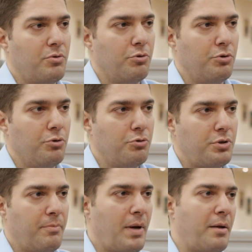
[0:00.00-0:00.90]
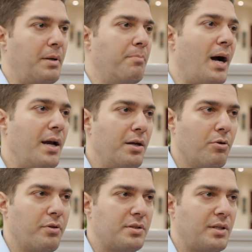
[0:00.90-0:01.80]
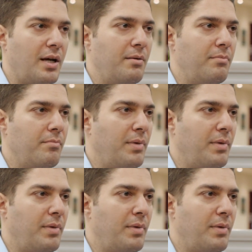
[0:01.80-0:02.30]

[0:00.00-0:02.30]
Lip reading: good news and might be buying all this time,